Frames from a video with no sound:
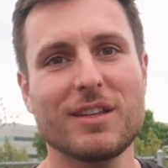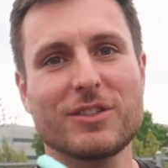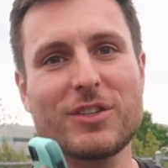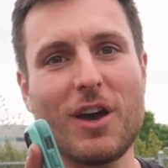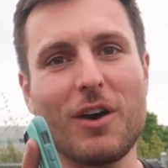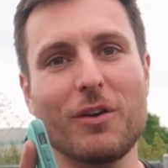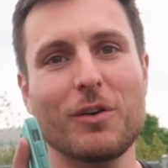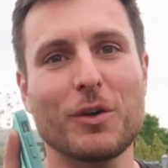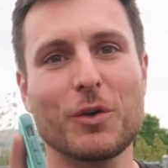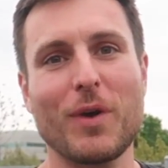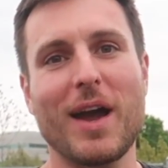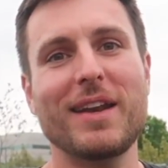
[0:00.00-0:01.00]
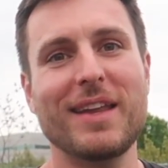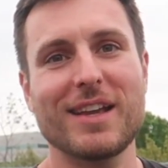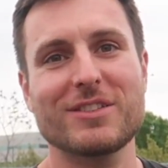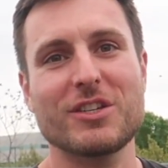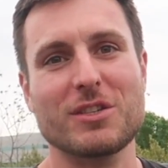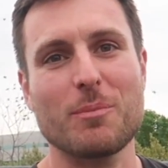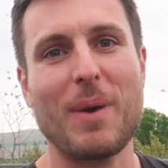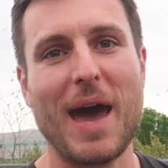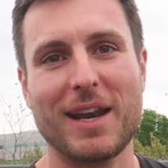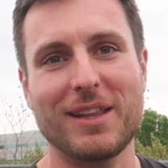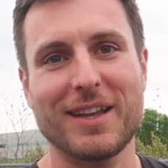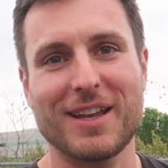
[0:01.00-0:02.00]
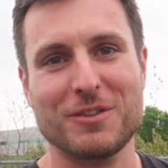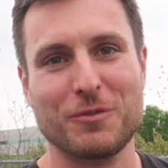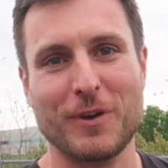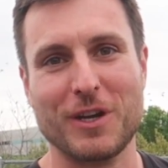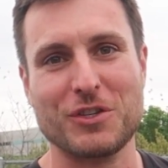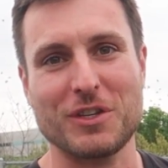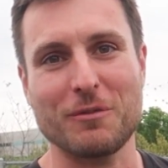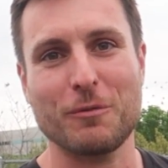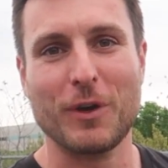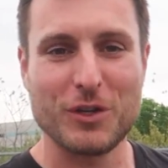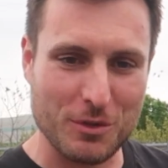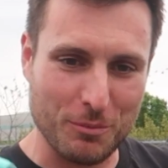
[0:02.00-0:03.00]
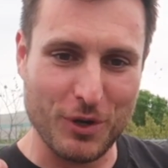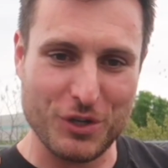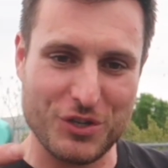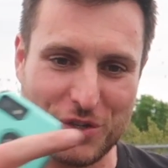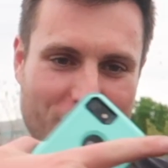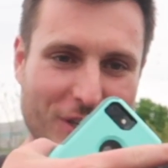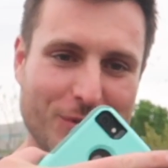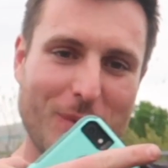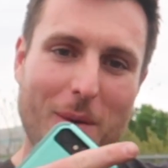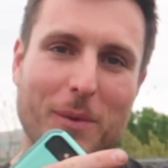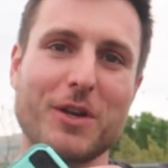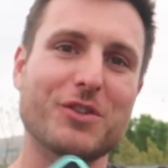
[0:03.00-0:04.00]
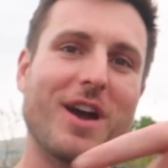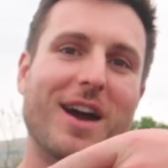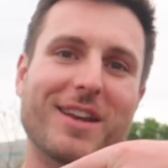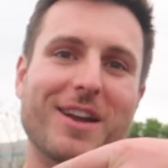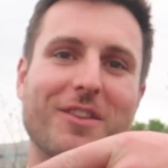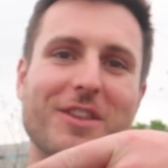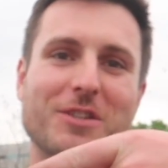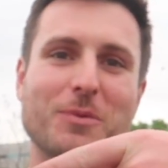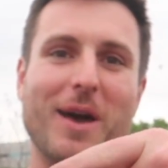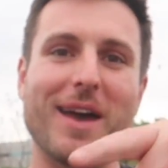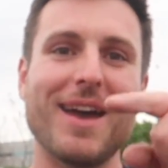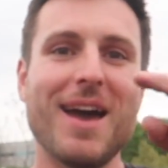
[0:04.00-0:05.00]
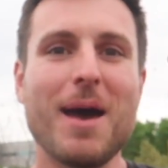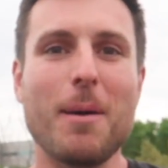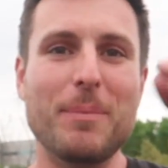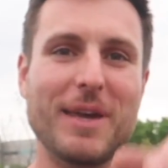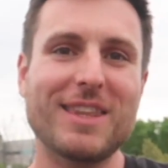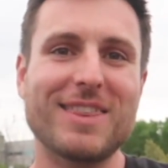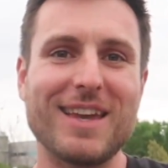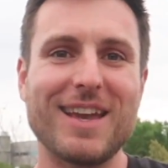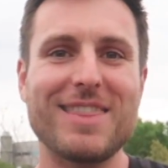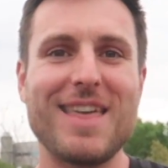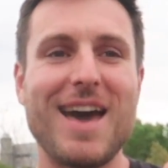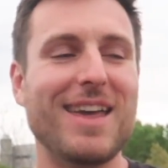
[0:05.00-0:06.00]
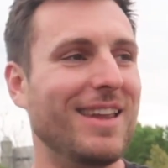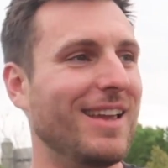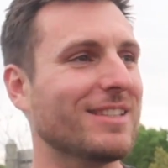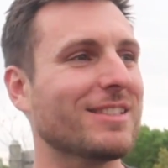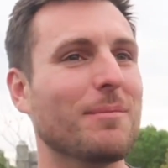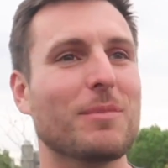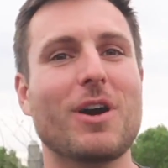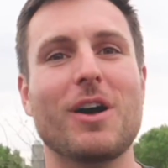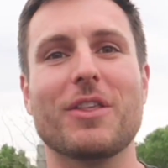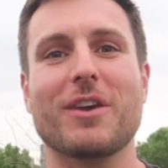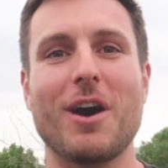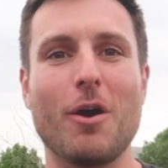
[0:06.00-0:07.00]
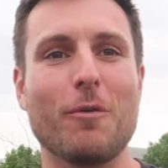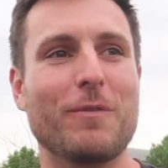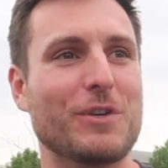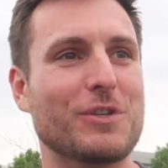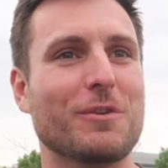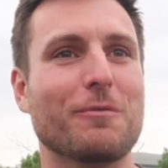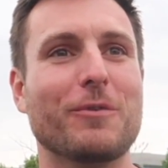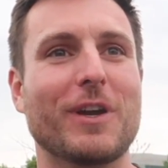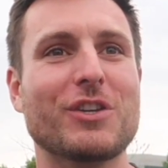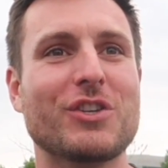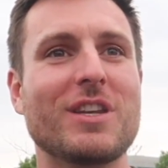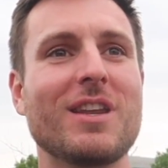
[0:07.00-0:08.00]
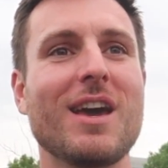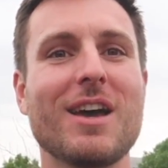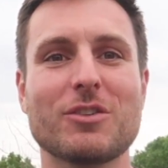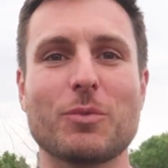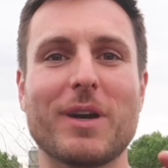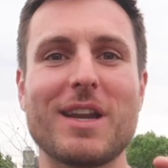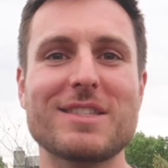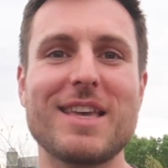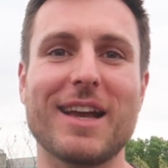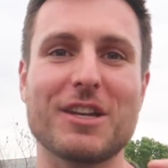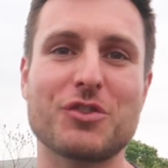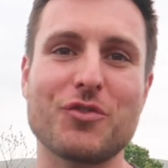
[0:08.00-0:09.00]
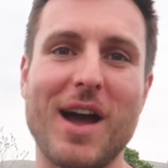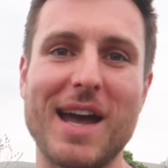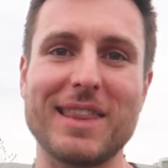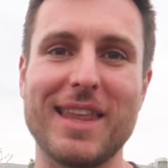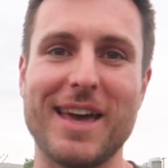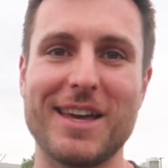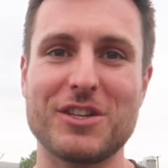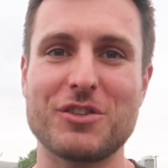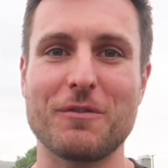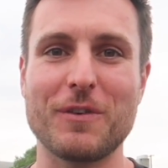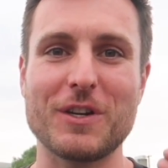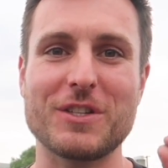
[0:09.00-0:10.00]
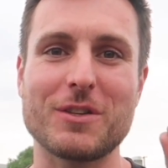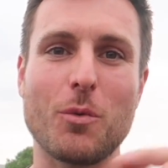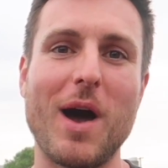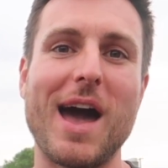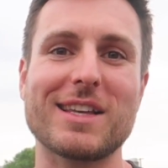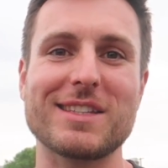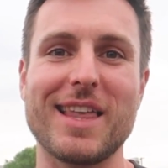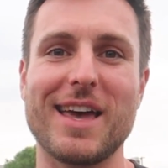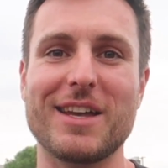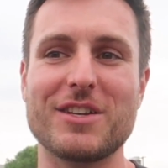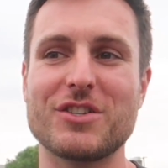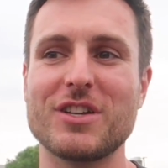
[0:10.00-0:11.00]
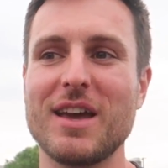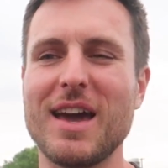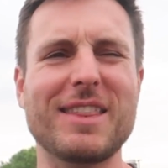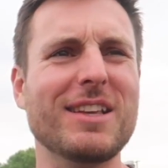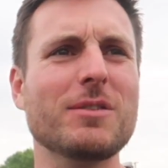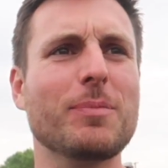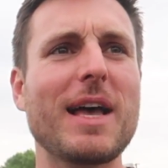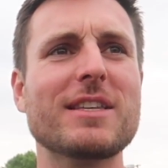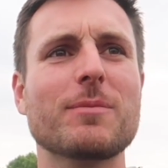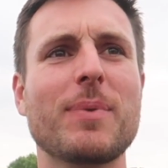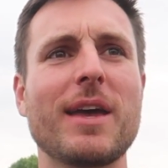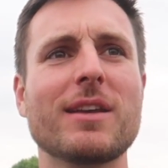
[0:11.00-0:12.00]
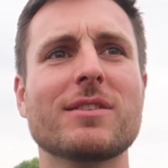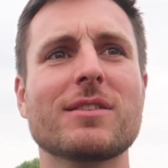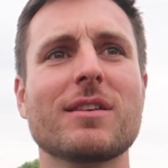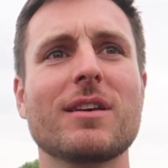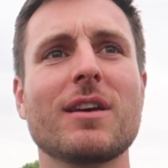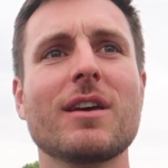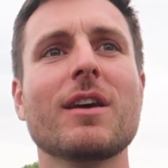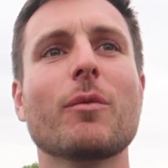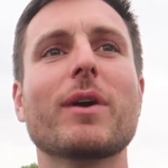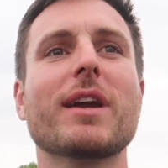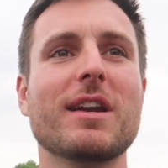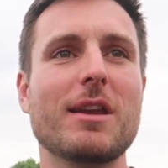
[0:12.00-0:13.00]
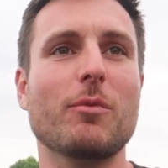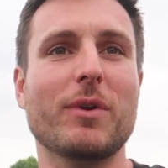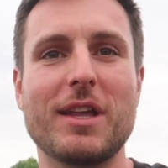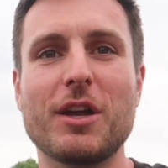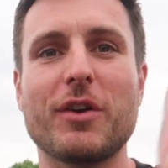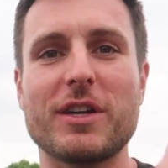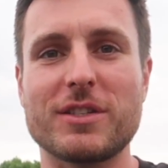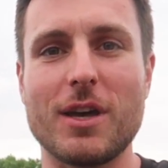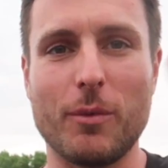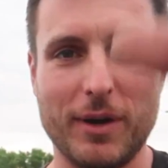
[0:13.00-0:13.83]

So, grinding is just a battle against friction. Friction pushes you this way while you're trying to go this way. Big thing in that is something called the coefficient of friction. So we're gonna take a dry ledge versus a wax ledge. I think some plastic pegs. We're gonna need Chris though.